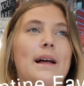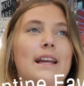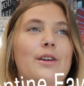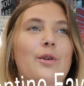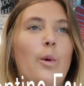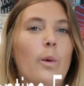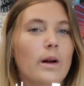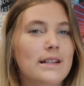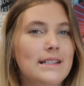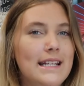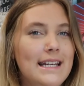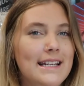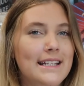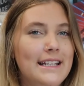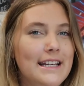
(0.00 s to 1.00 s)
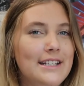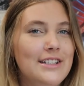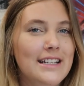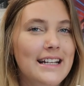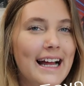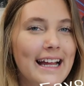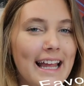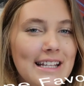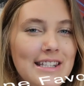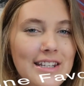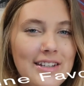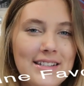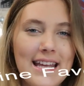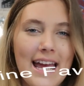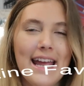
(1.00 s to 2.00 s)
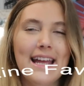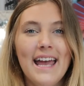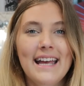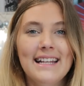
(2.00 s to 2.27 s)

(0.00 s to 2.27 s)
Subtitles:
quarantine edition, I guess you could say.